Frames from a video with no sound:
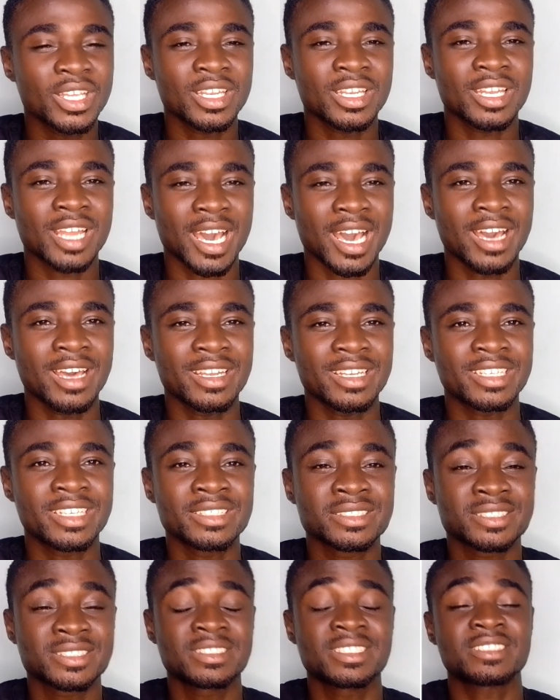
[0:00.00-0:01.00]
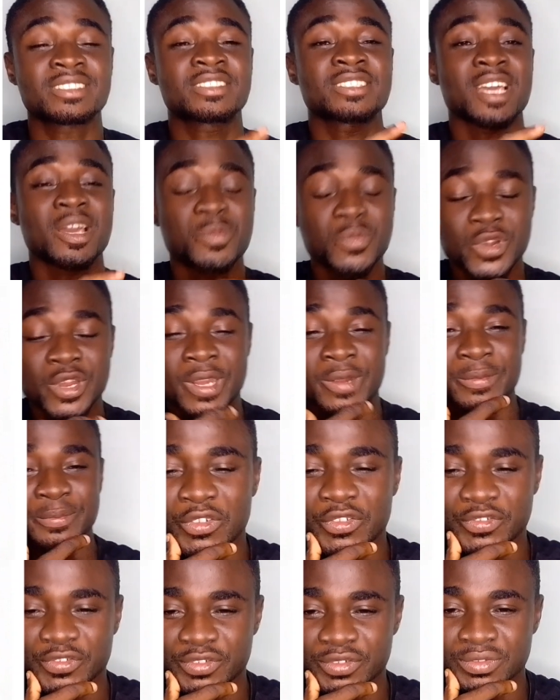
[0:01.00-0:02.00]
Now, this is the summary
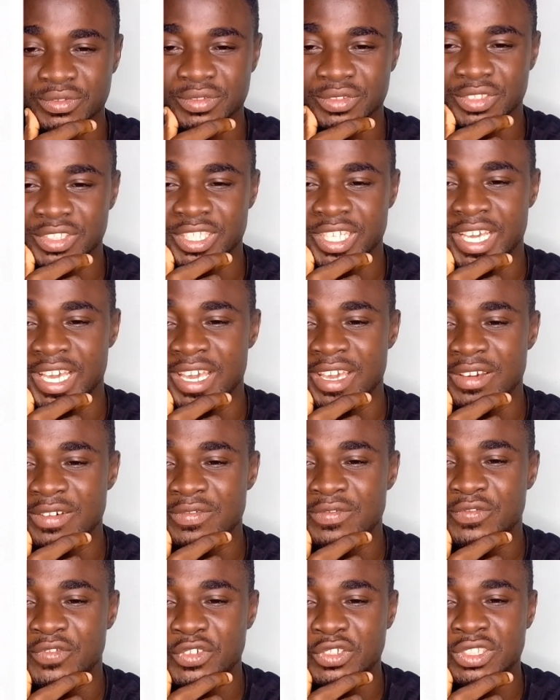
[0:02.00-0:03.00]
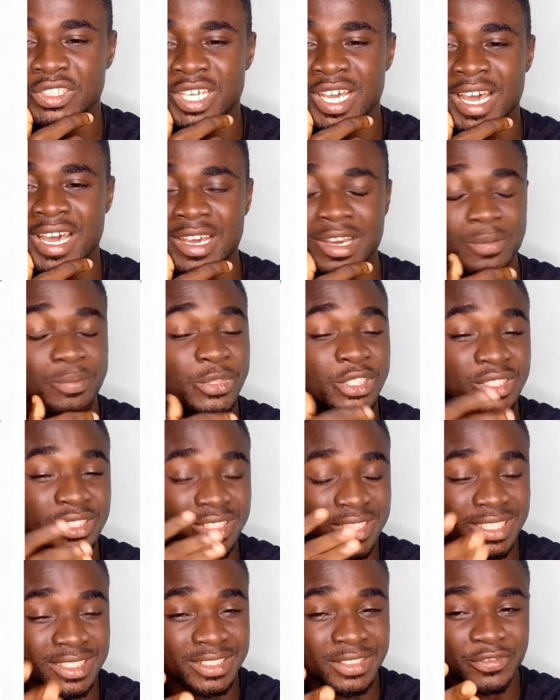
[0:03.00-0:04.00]
of the
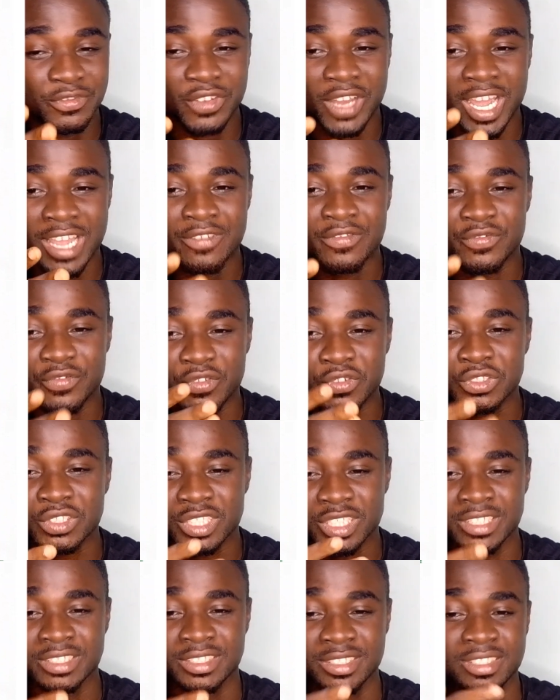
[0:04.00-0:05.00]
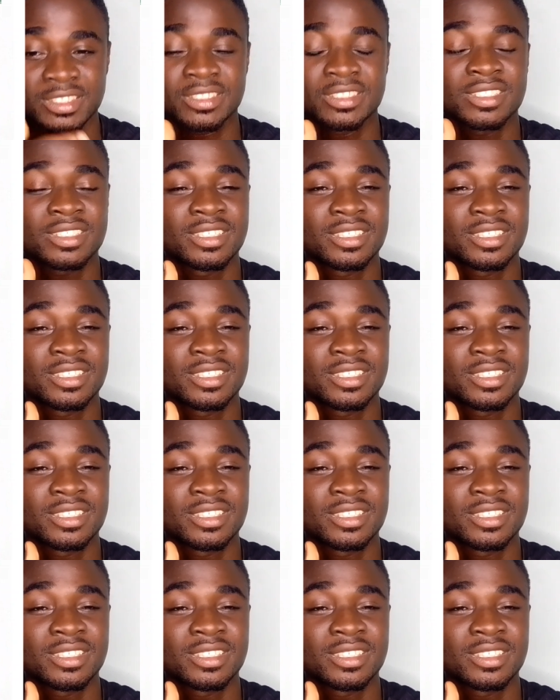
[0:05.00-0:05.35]
certified voters.